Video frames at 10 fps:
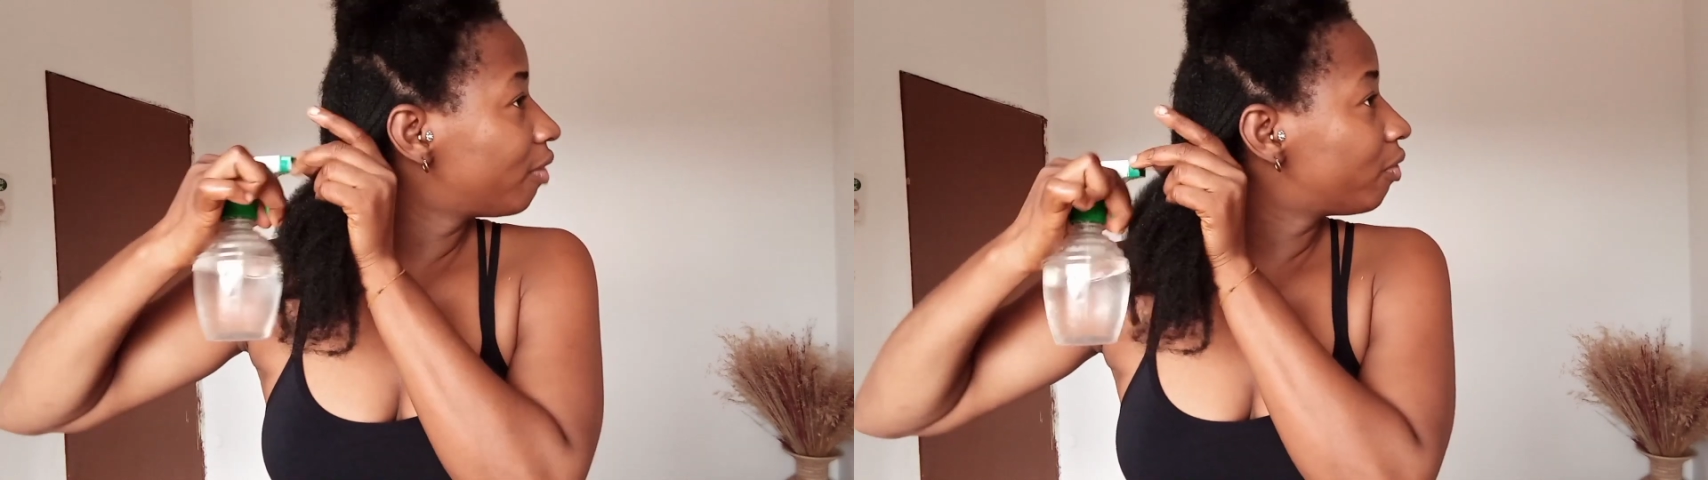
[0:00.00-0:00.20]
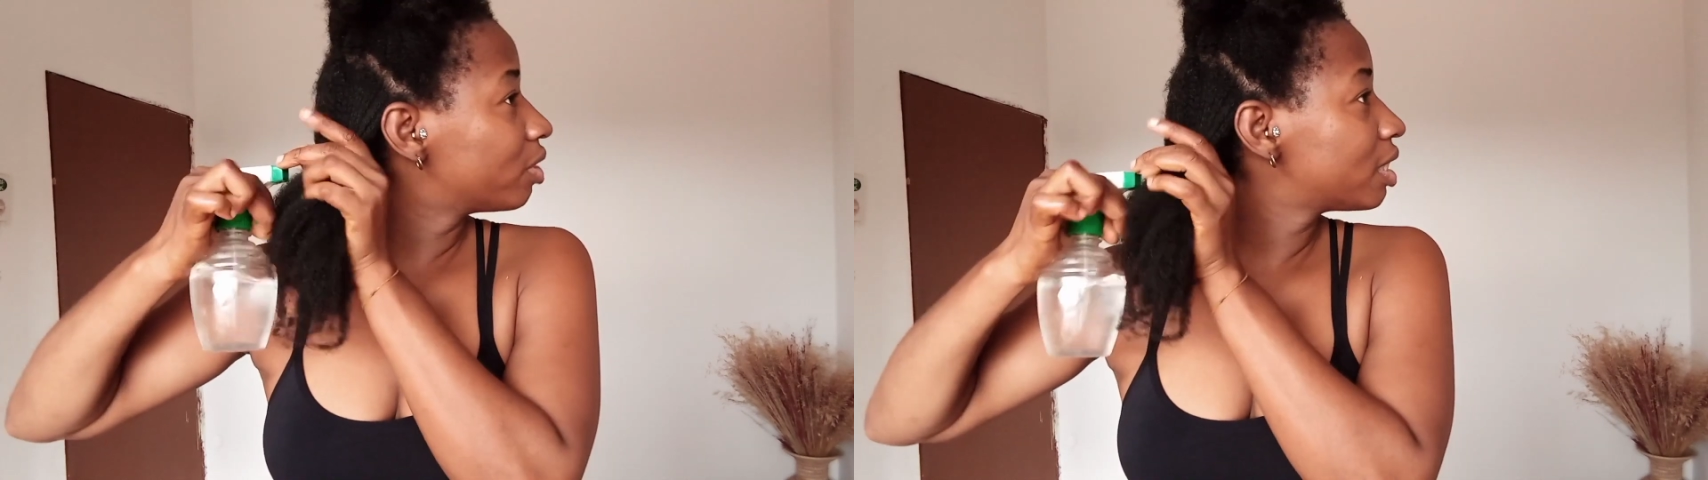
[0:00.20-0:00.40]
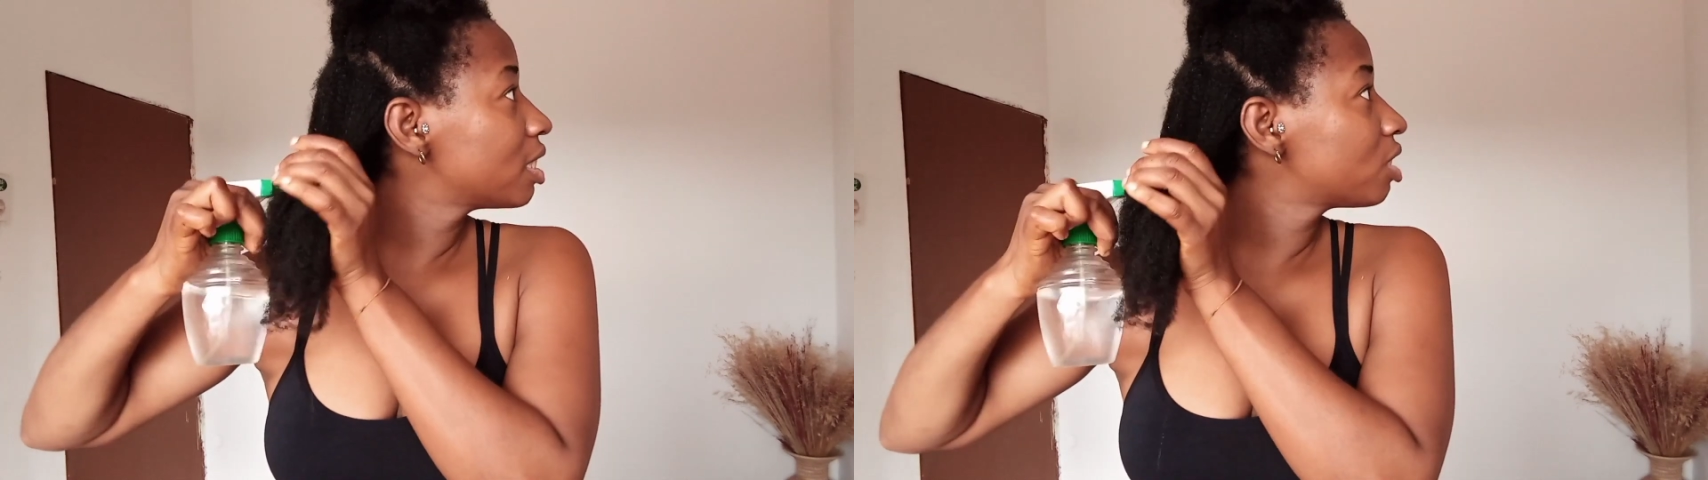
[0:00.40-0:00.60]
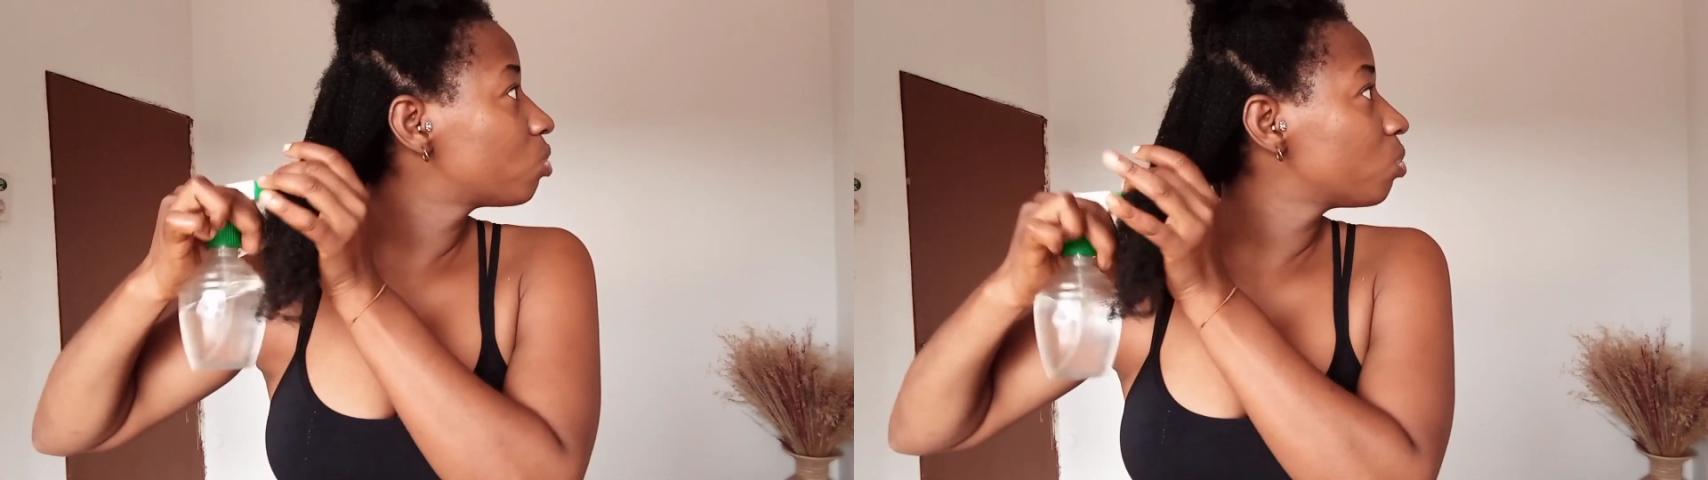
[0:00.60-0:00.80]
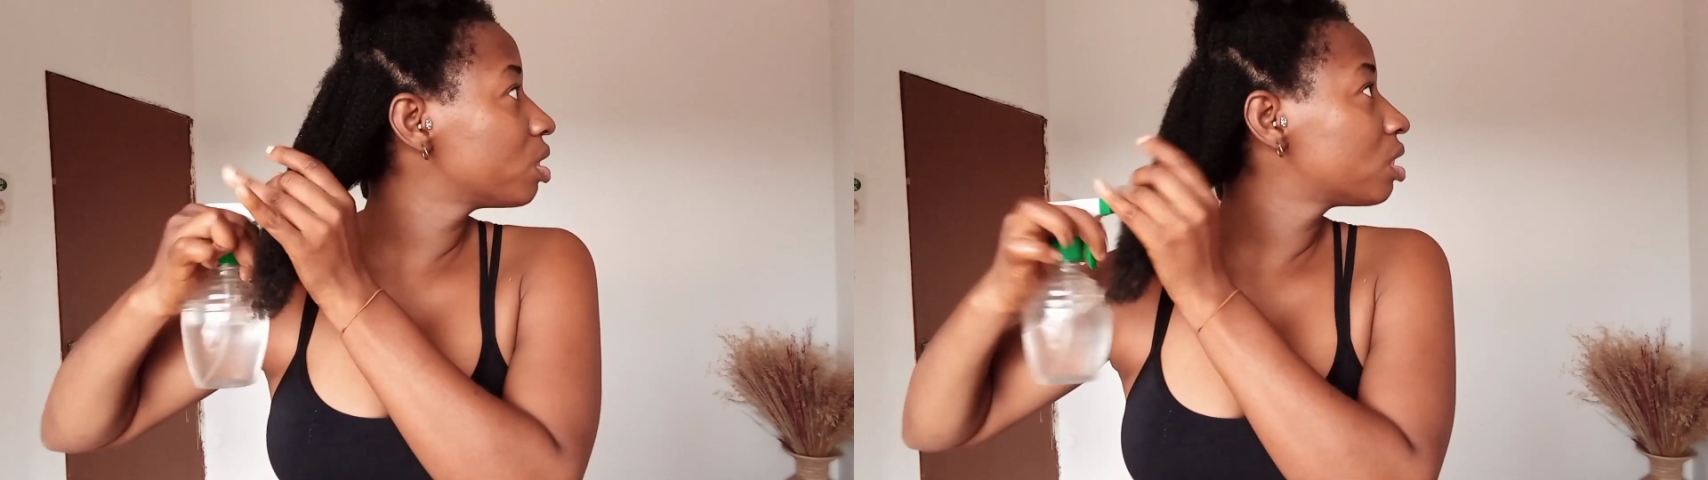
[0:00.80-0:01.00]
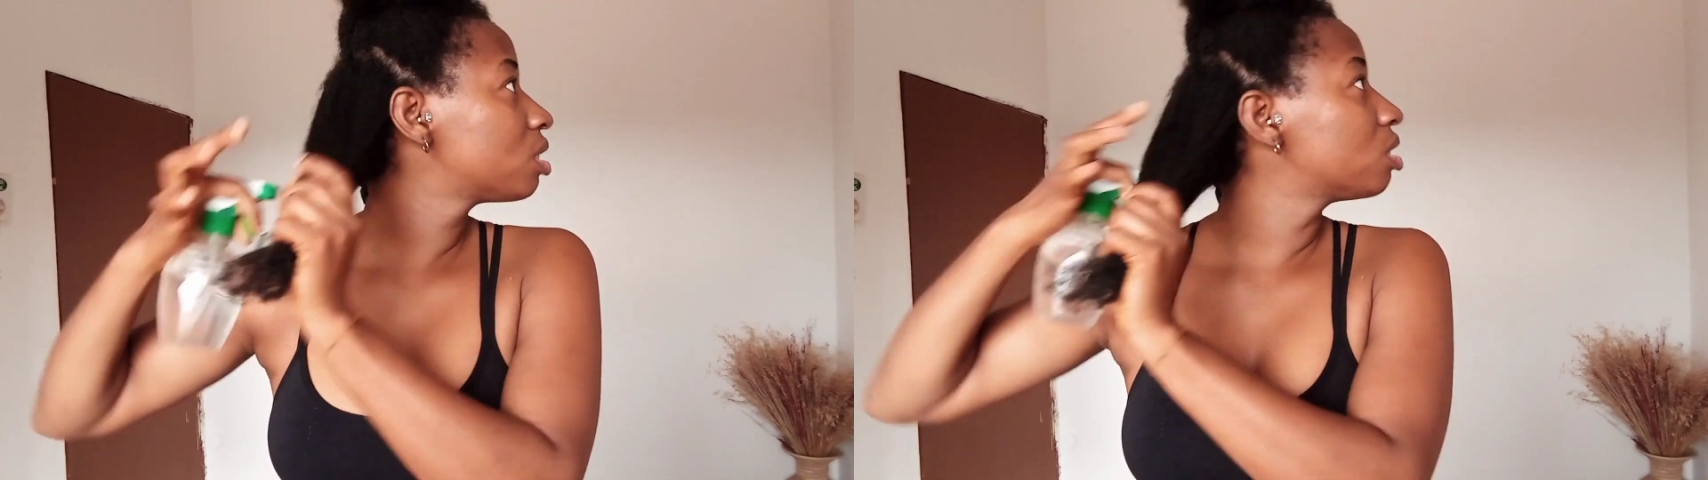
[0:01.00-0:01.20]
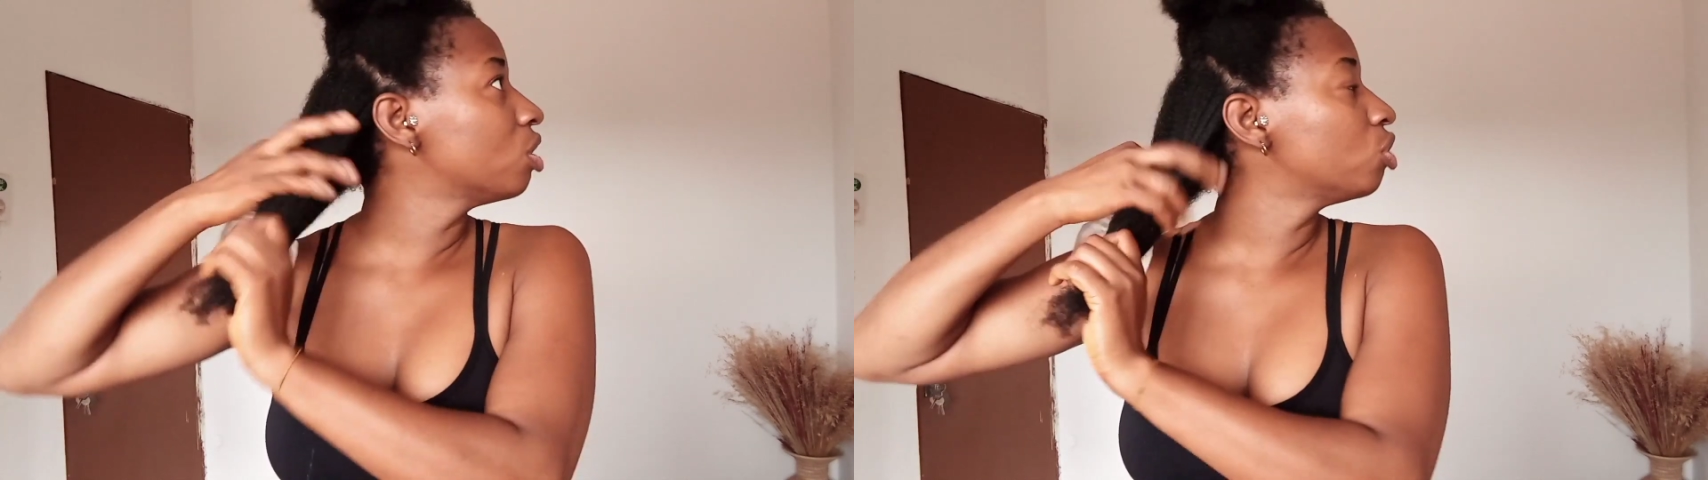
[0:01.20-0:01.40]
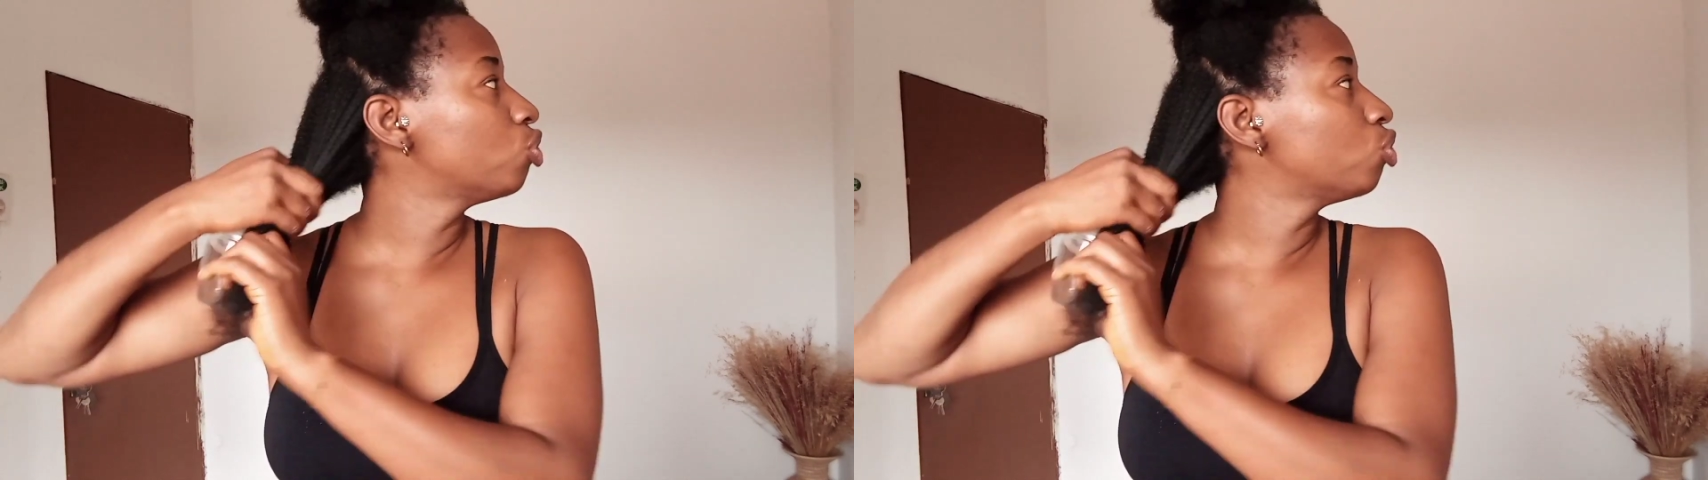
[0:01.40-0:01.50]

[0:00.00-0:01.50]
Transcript: for 6 weeks